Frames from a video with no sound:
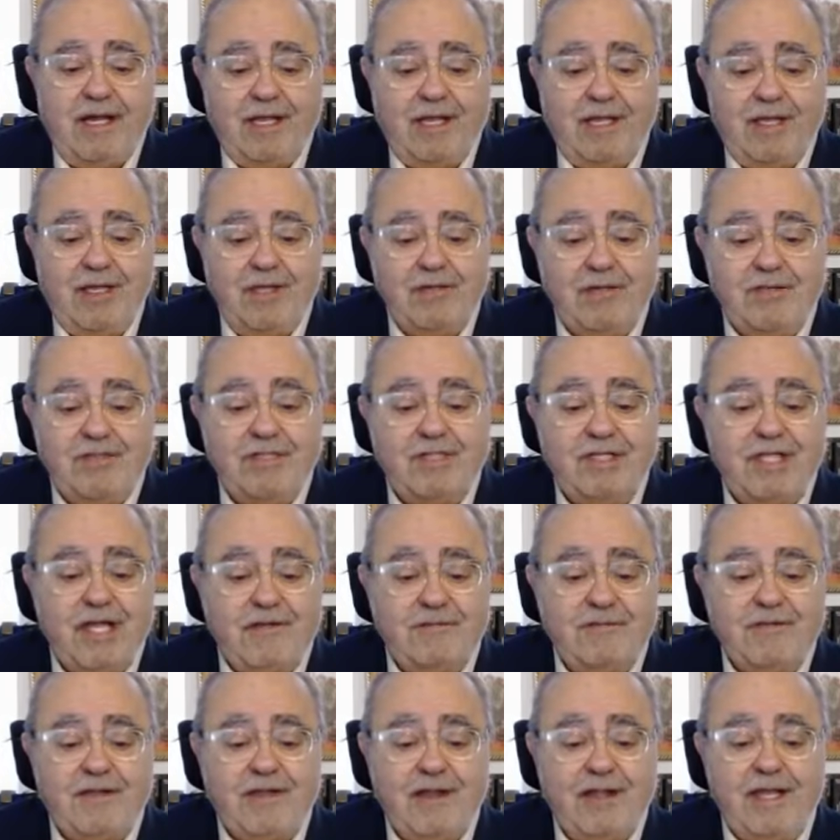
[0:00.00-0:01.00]
used
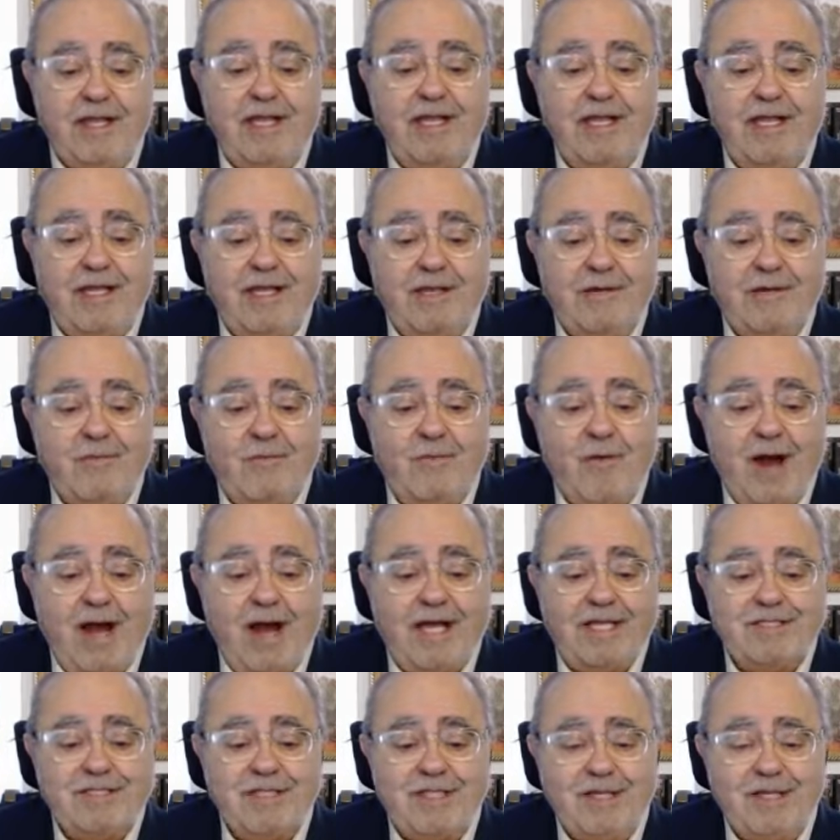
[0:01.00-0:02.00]
deftly and
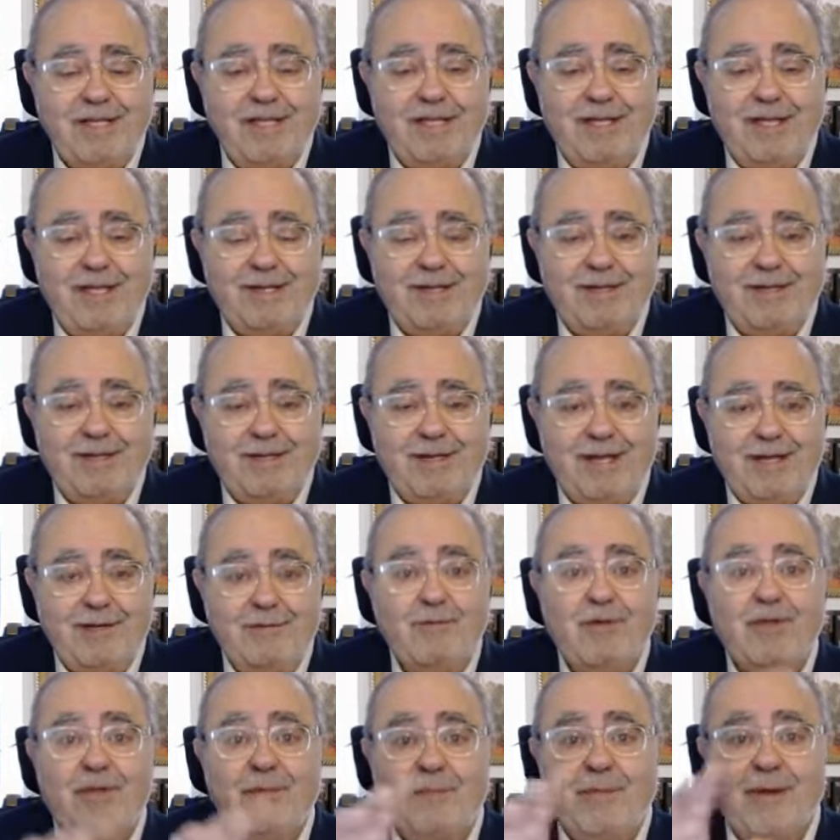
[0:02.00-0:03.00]
wisely and
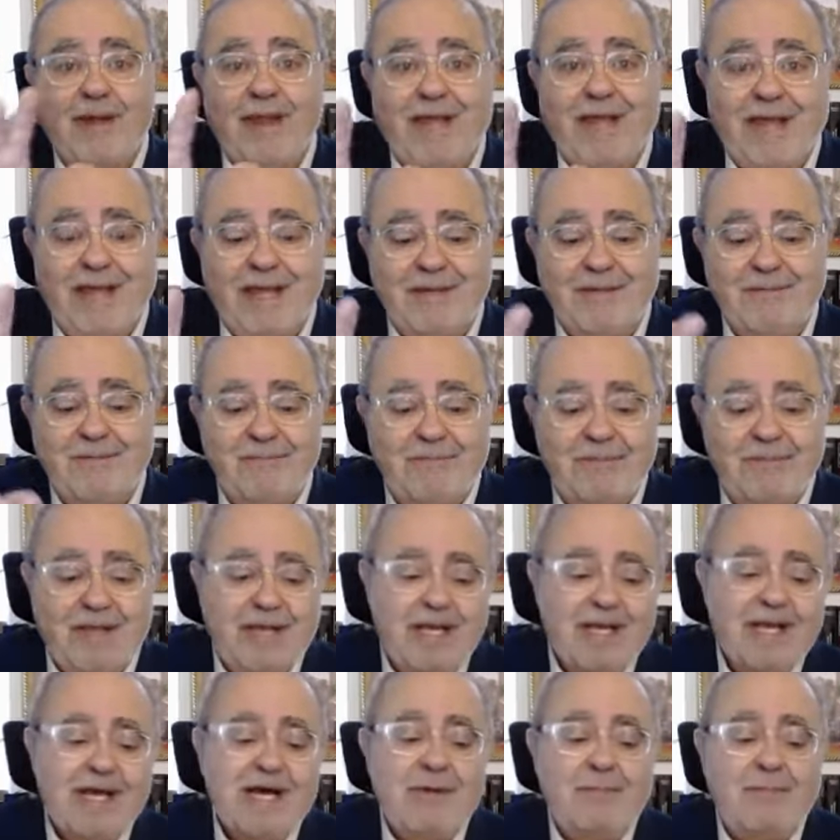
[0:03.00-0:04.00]
with a plan,
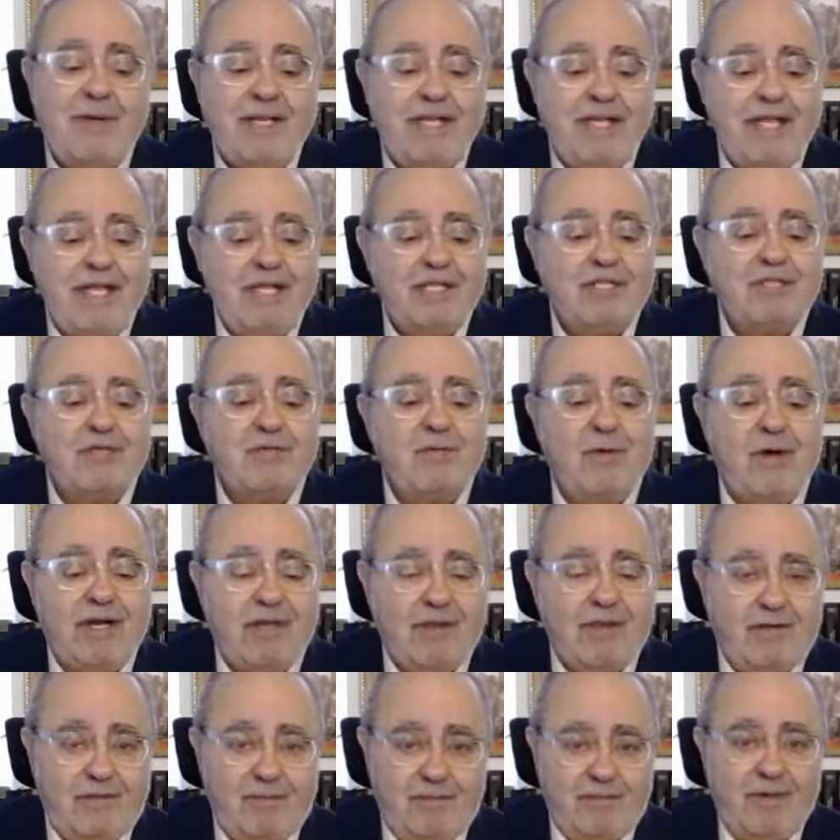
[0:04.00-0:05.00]
but each one
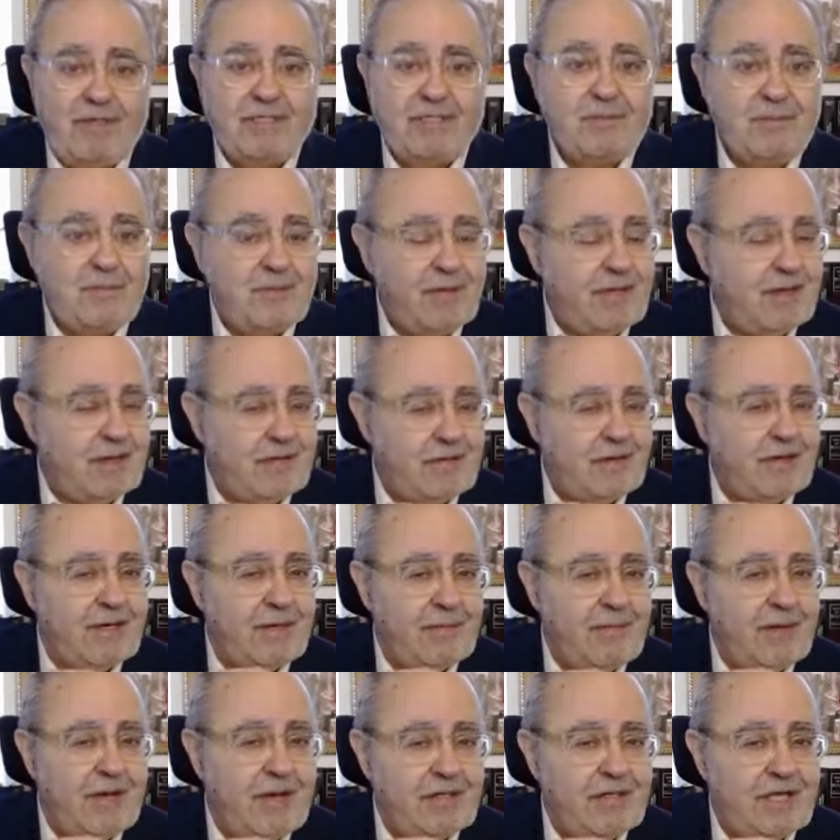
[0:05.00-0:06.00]
of them must be thought
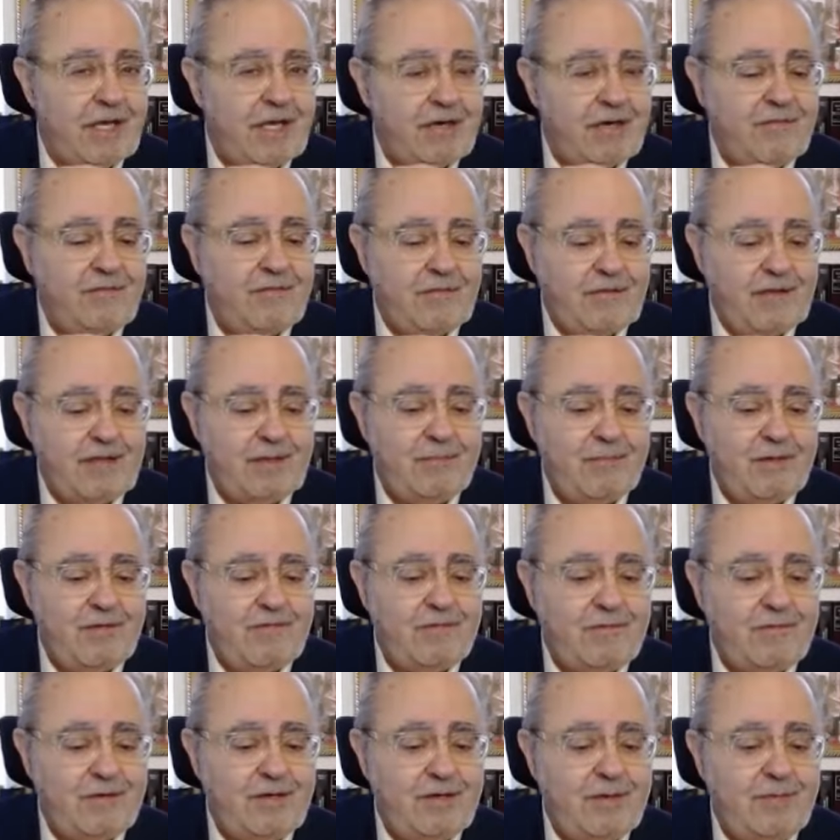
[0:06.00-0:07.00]
about carefully
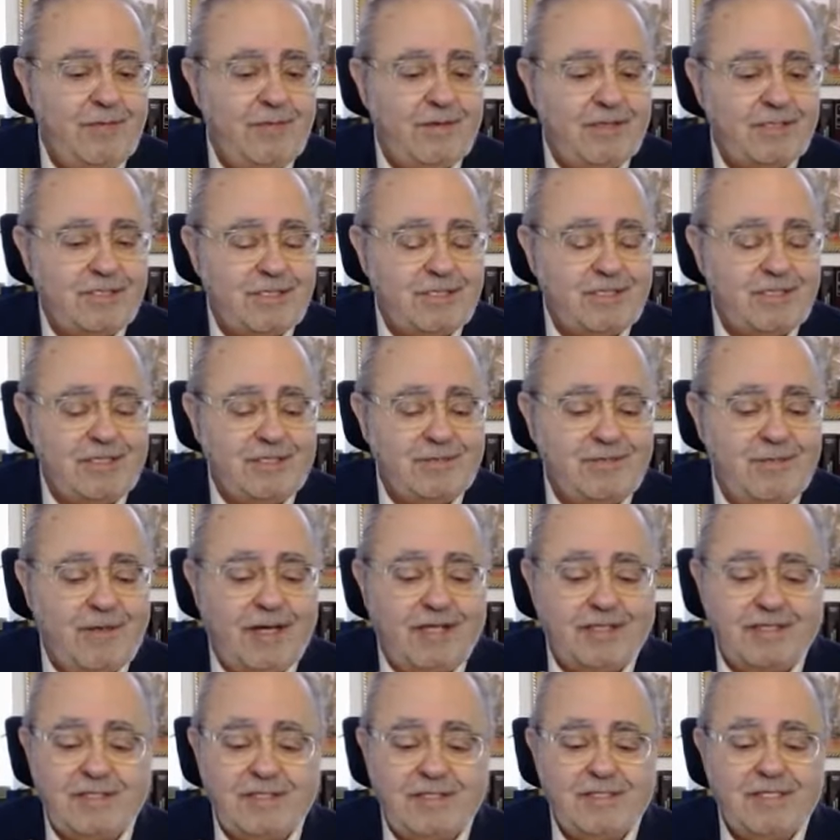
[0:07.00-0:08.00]
before you push these
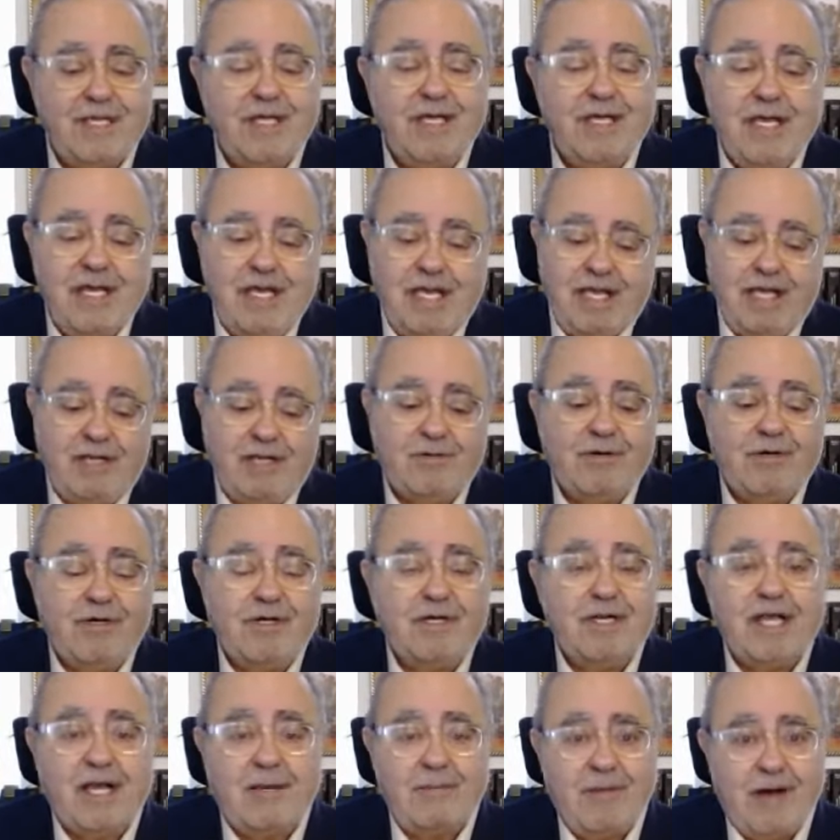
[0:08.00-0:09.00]
buttons in
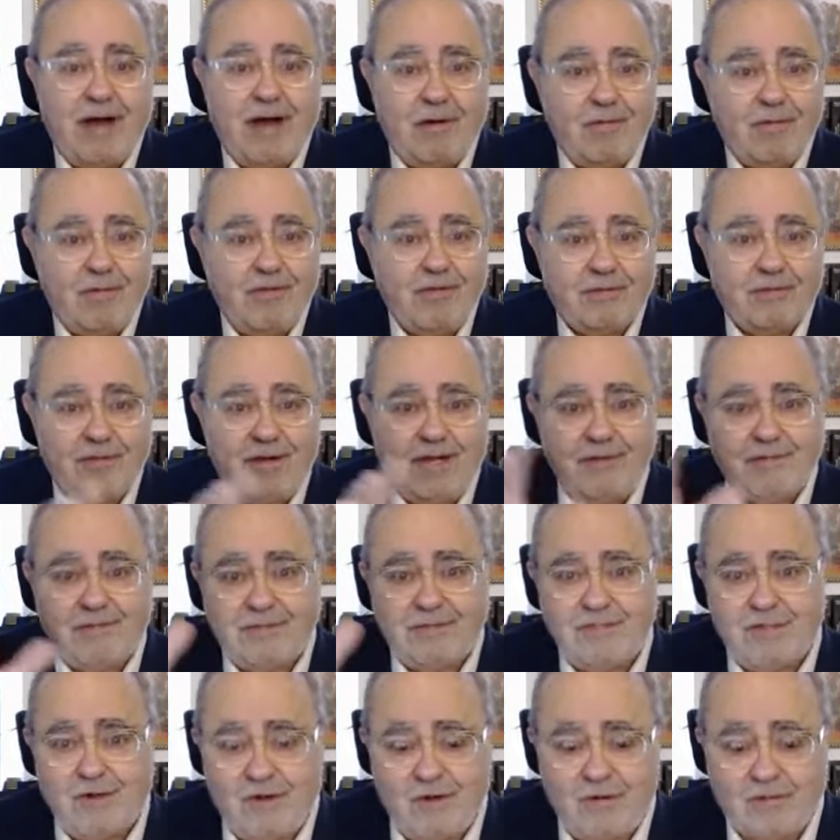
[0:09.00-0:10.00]
order to come out with the right
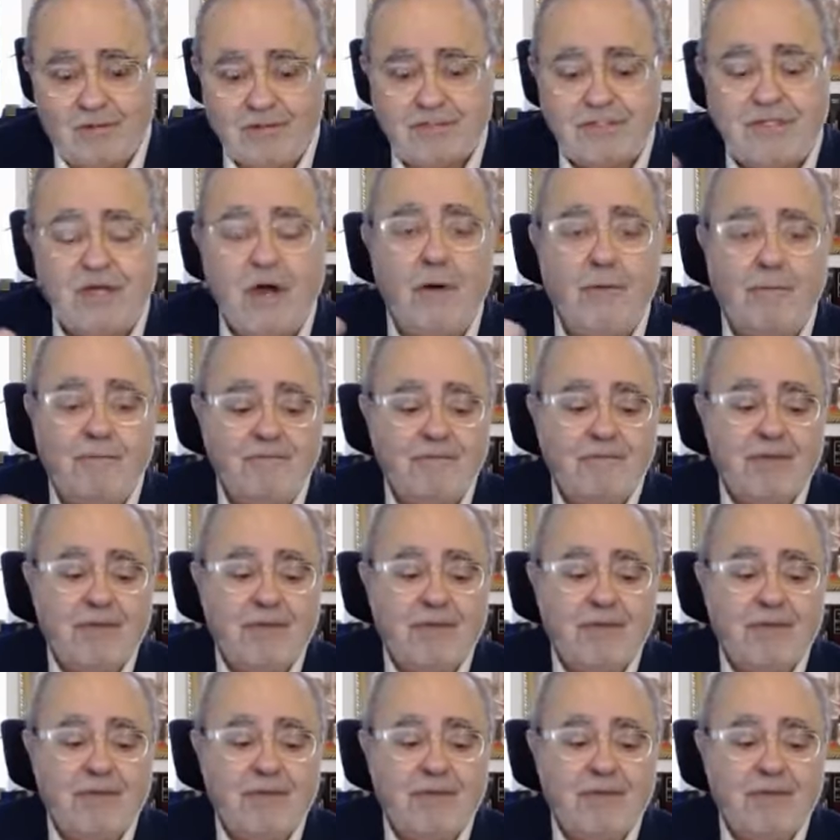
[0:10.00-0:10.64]
result. So